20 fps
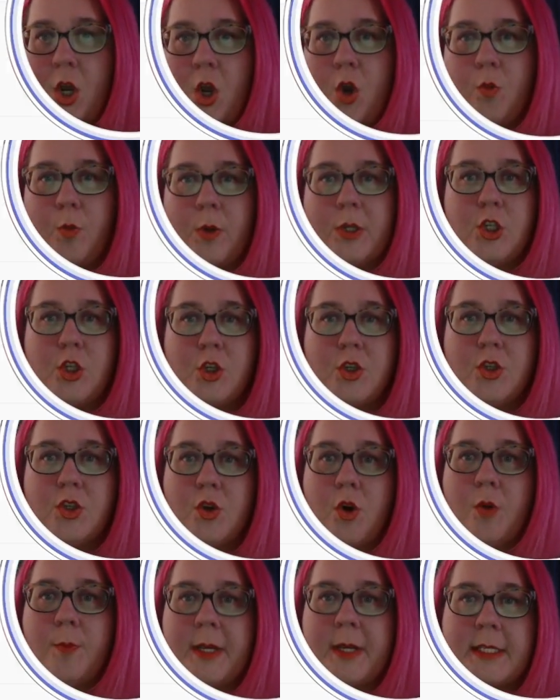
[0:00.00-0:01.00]
which you
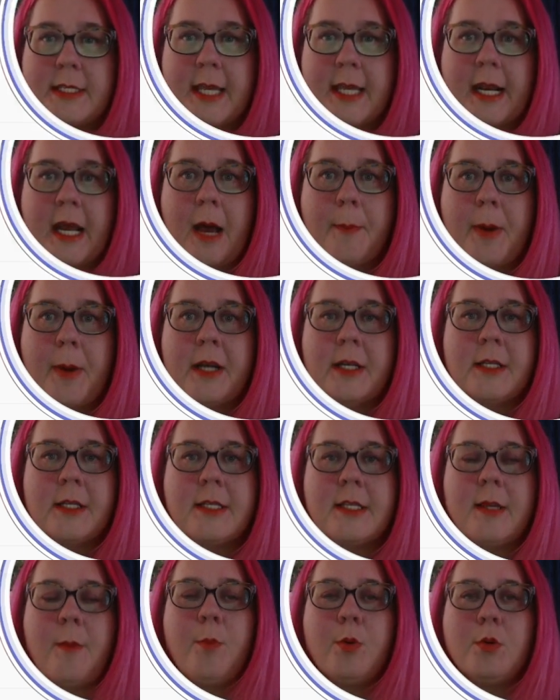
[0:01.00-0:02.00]
saw me set up under
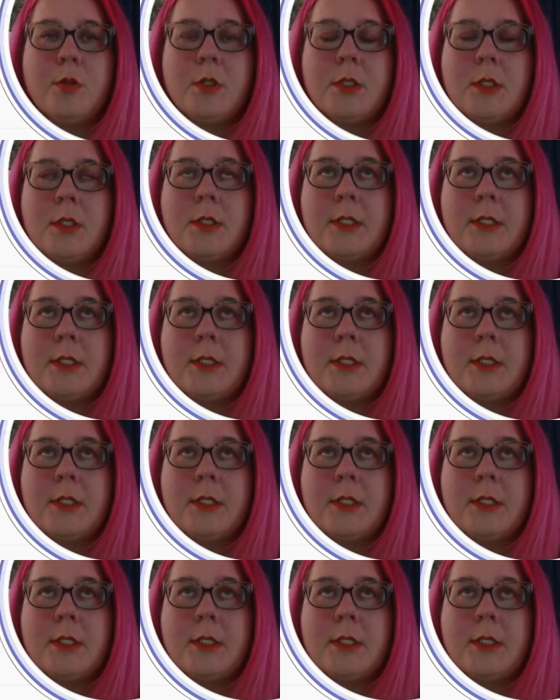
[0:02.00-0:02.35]
simple